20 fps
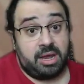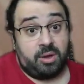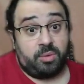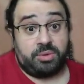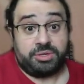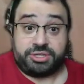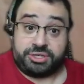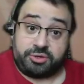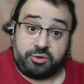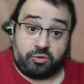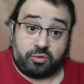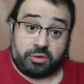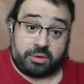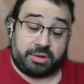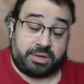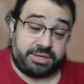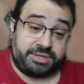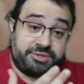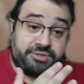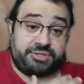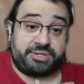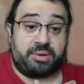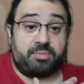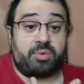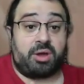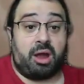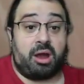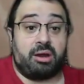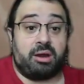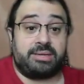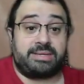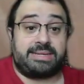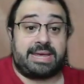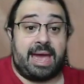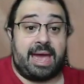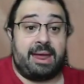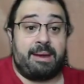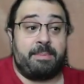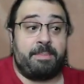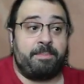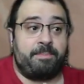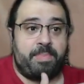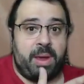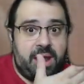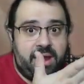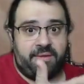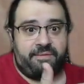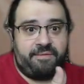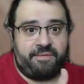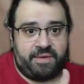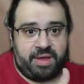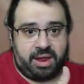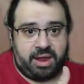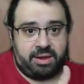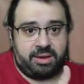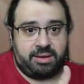which is cool because there's some cards that benefit,